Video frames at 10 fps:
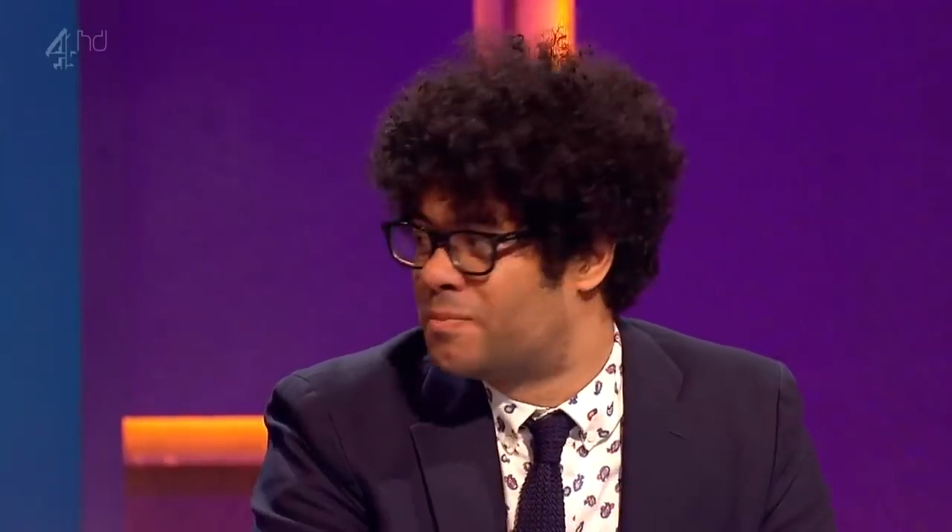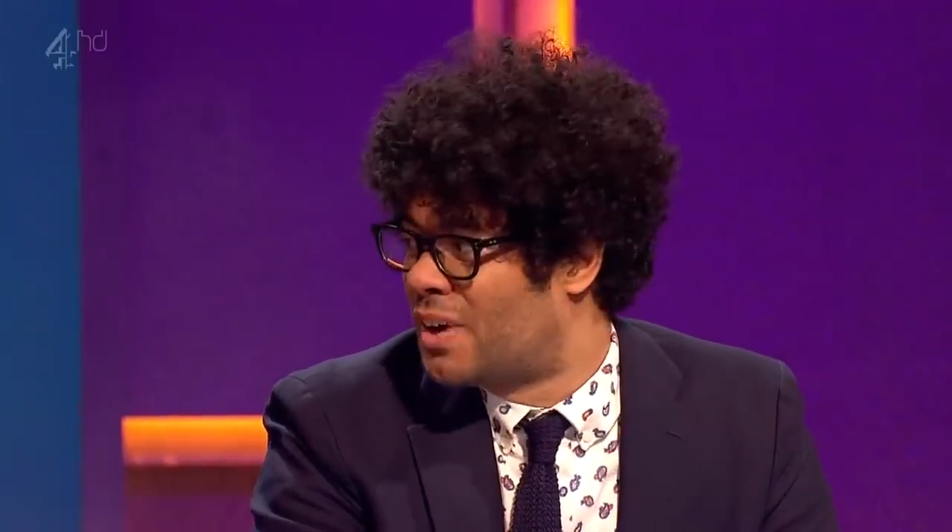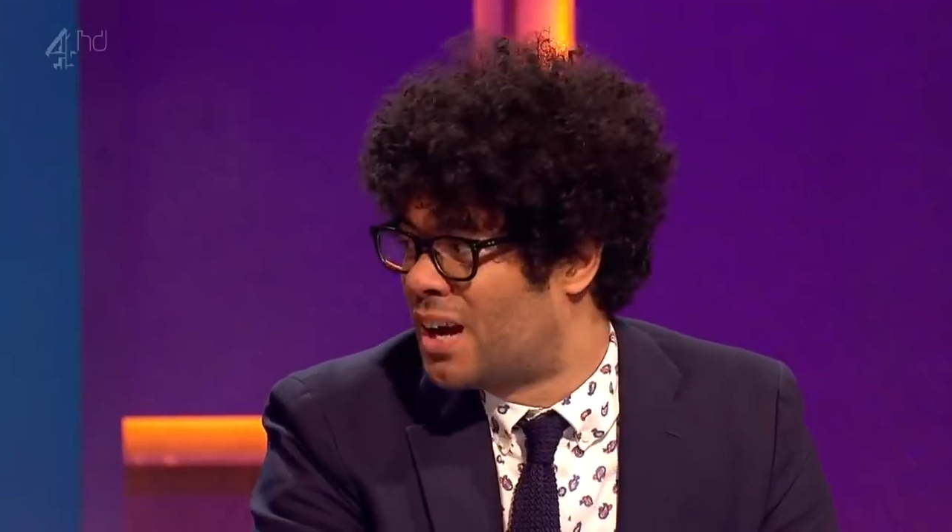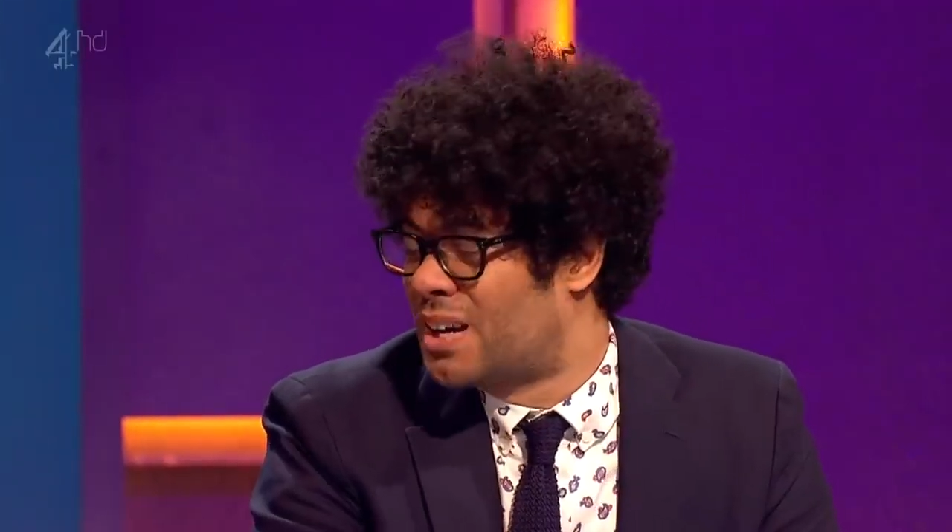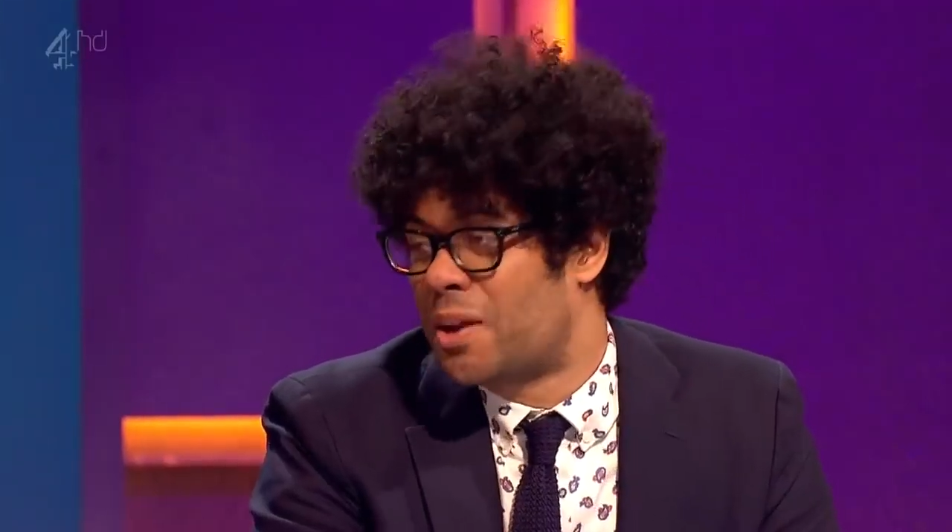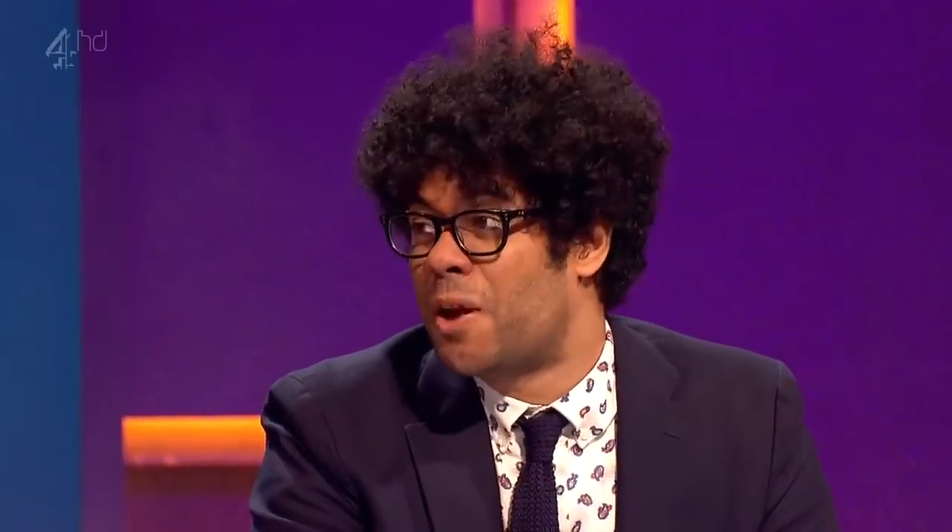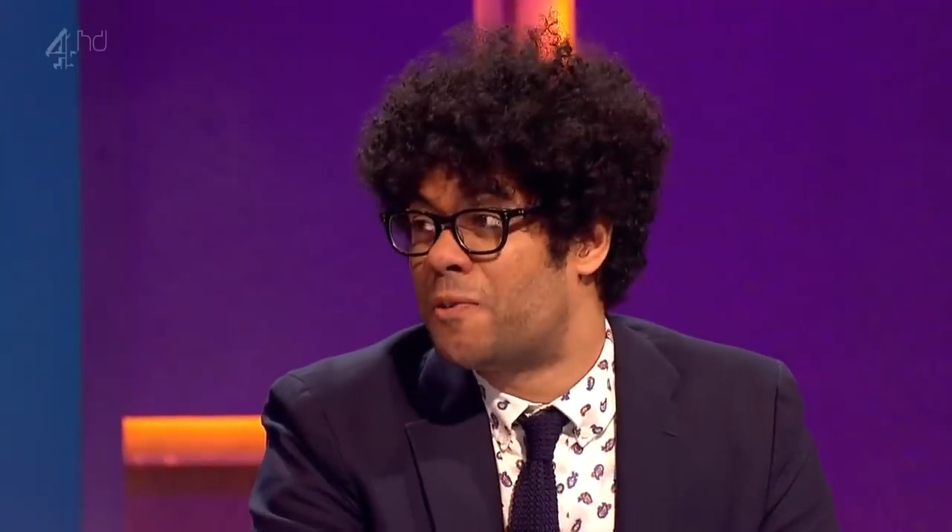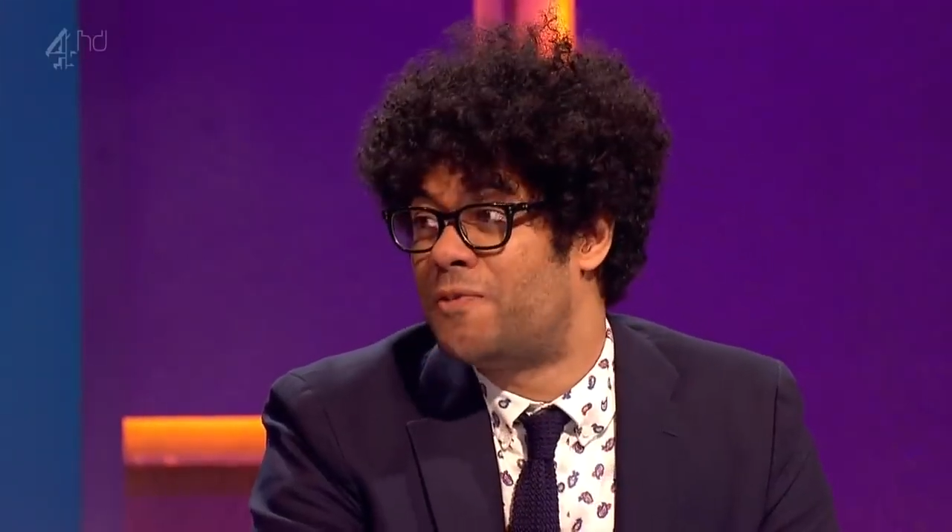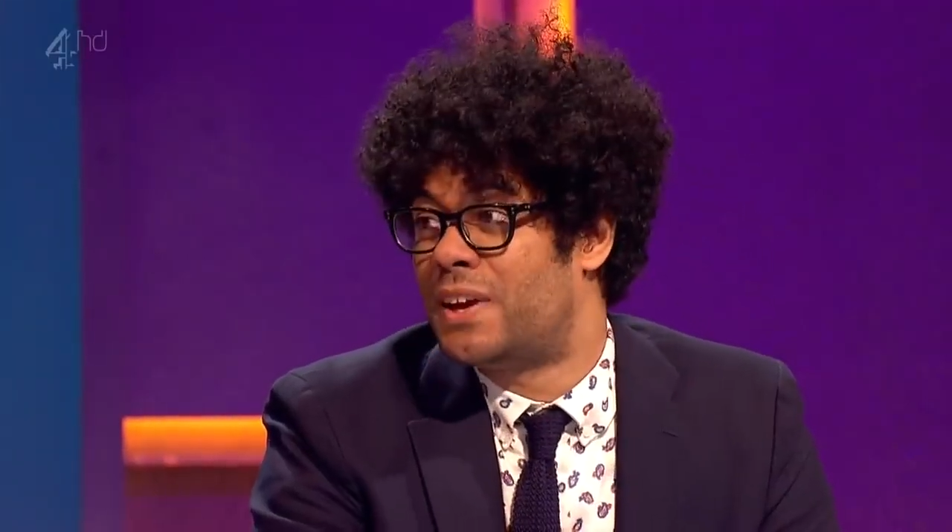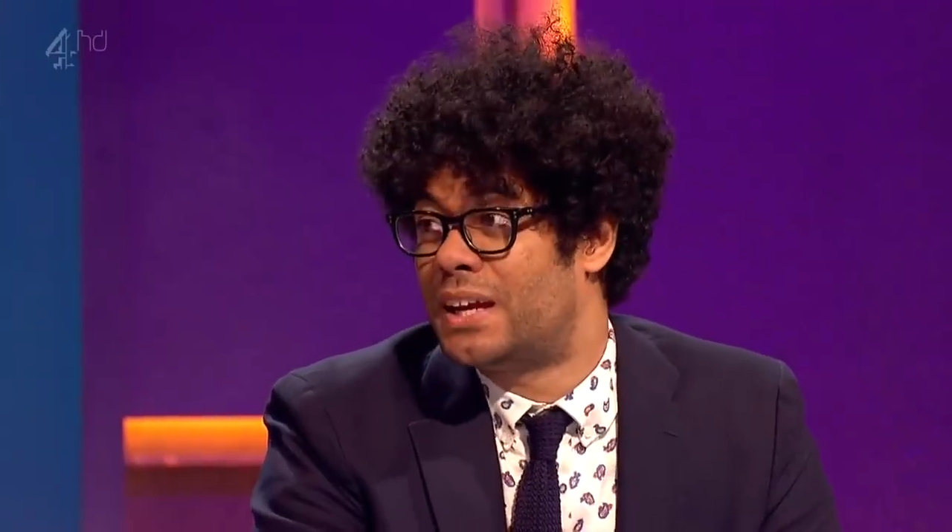I don't know
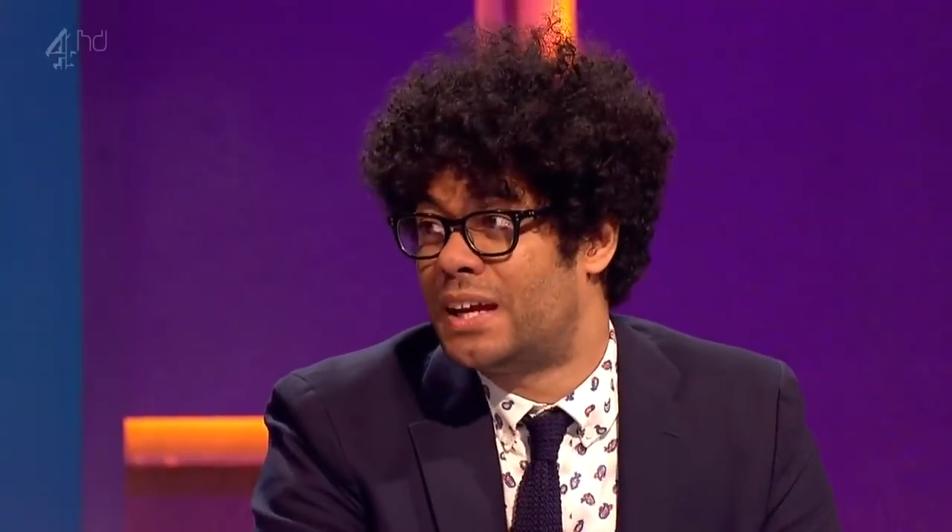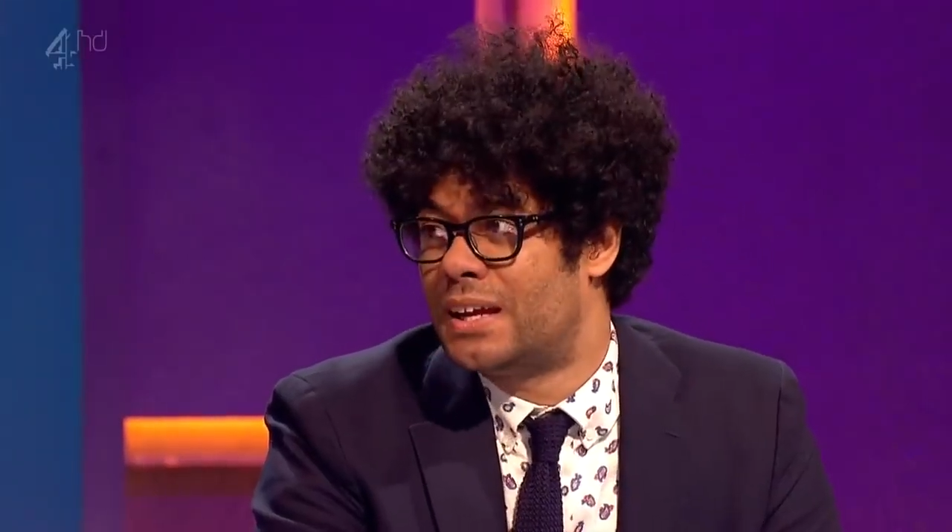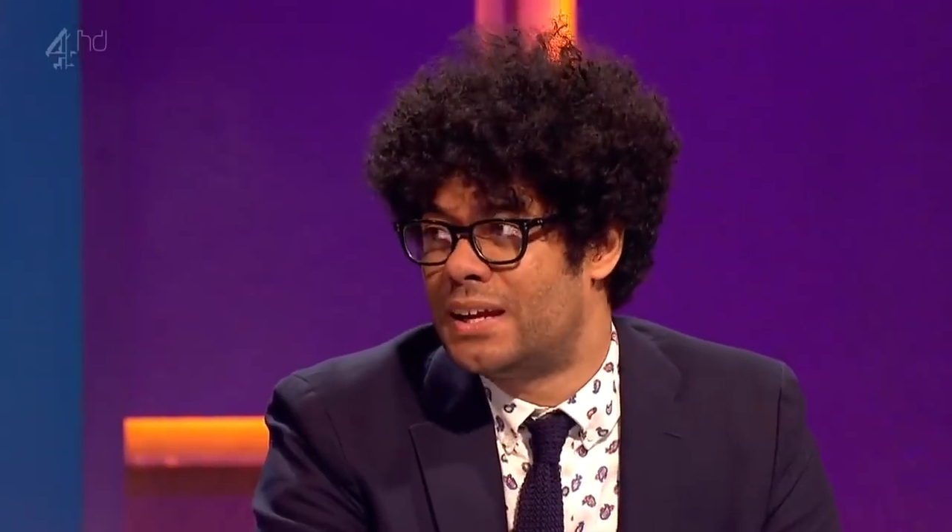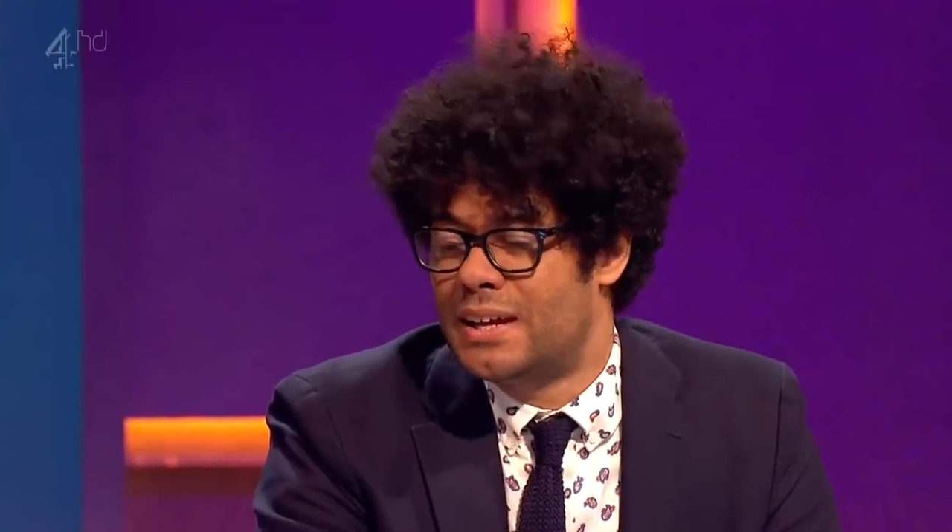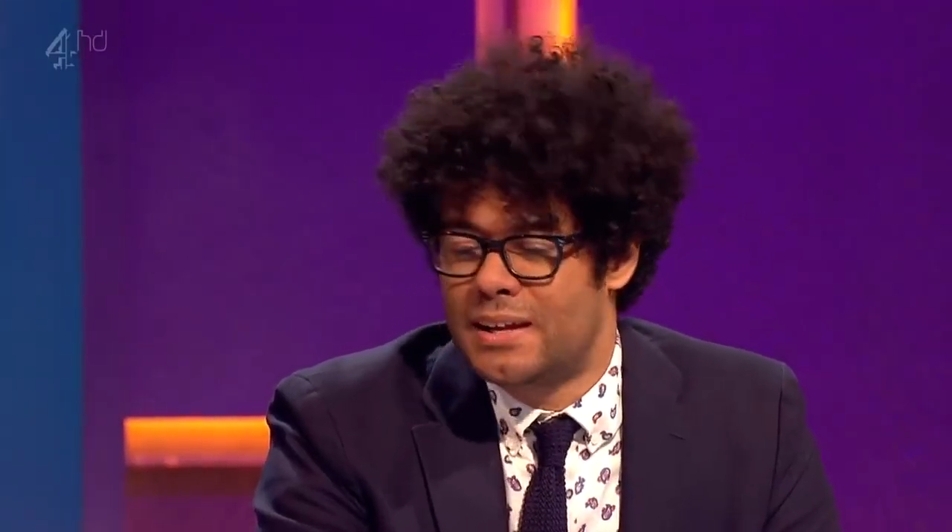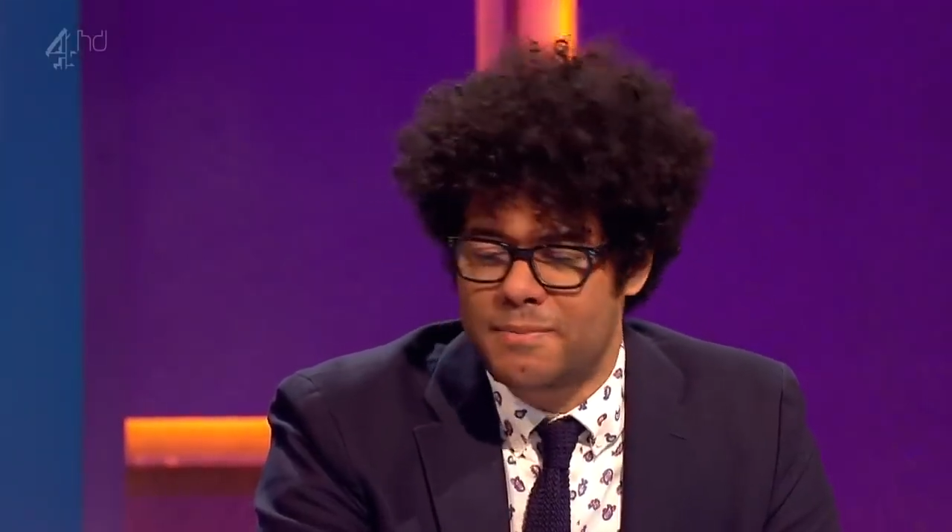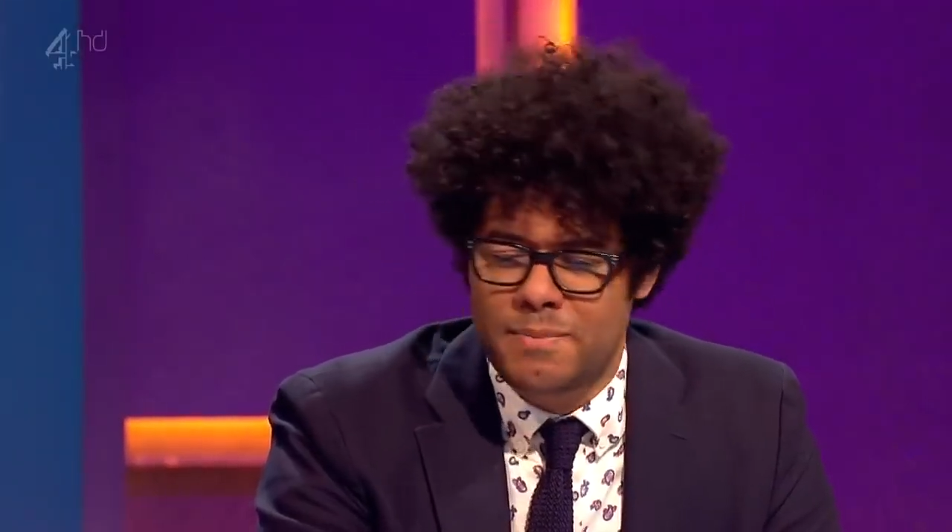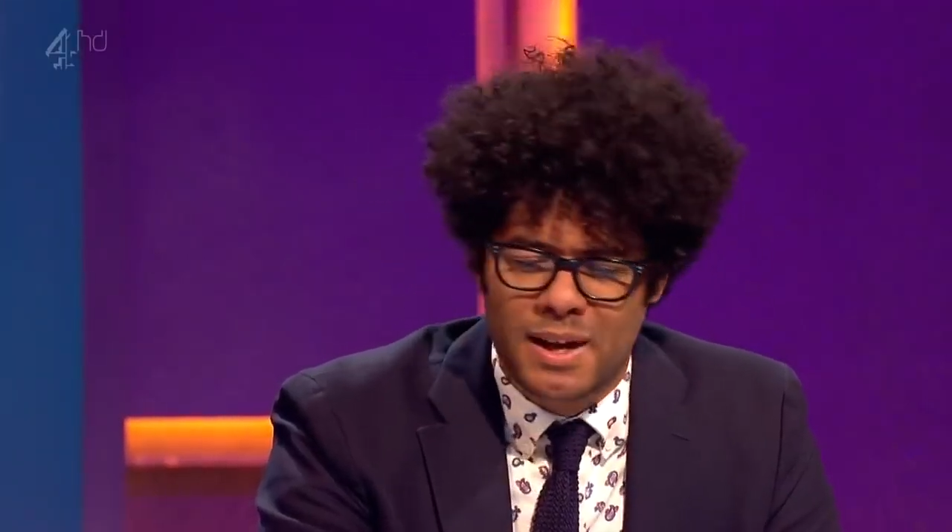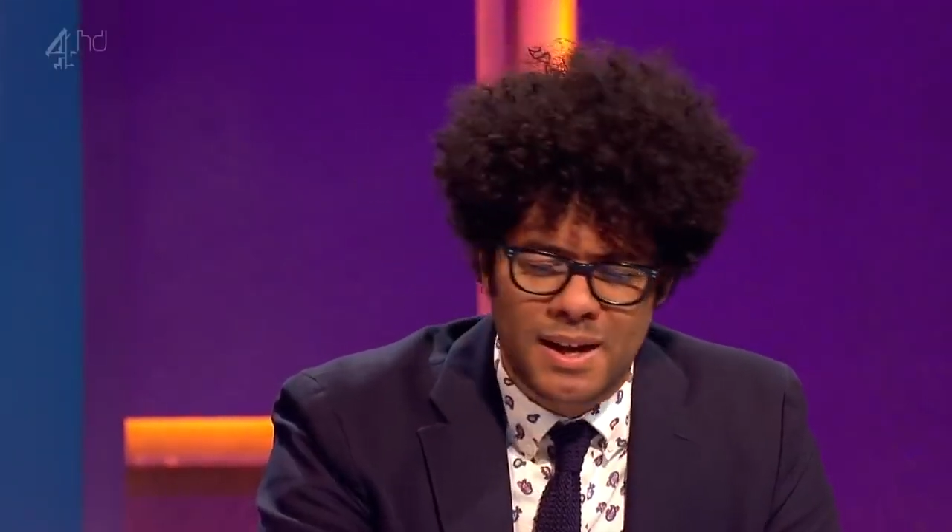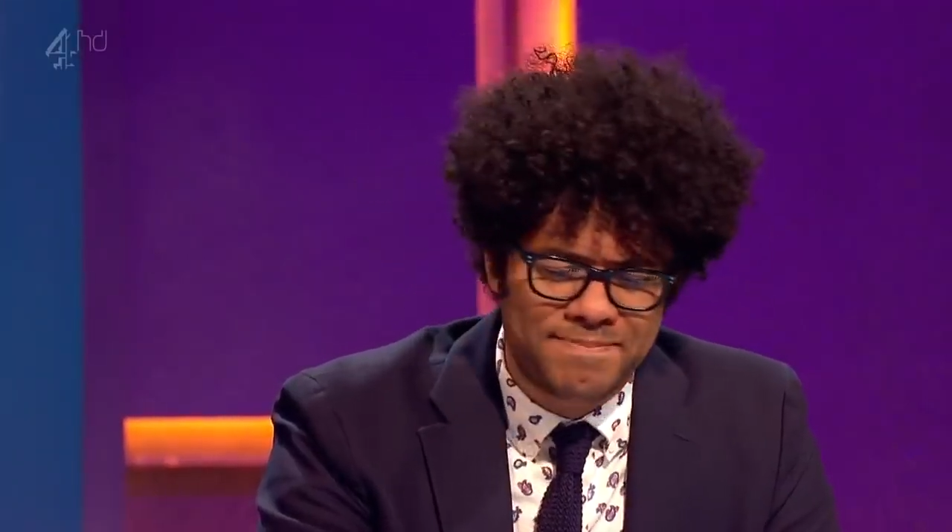Fiddy,
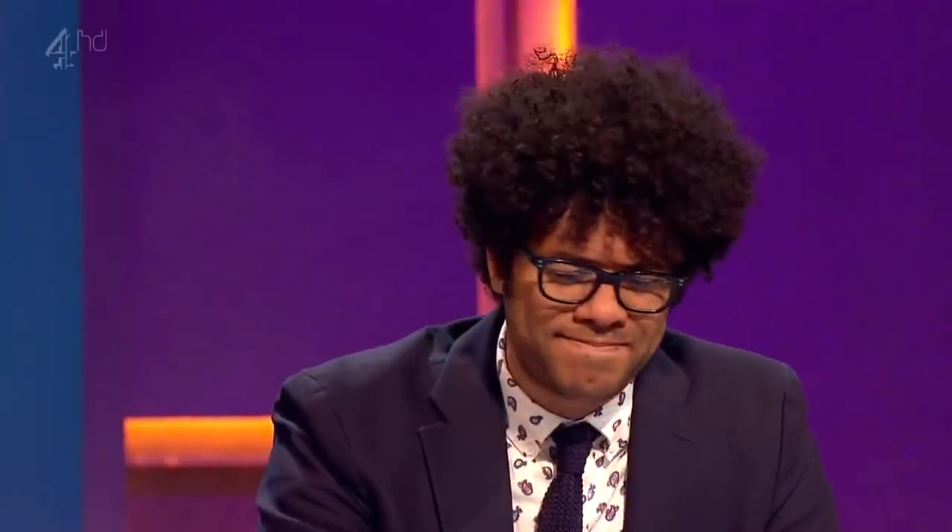but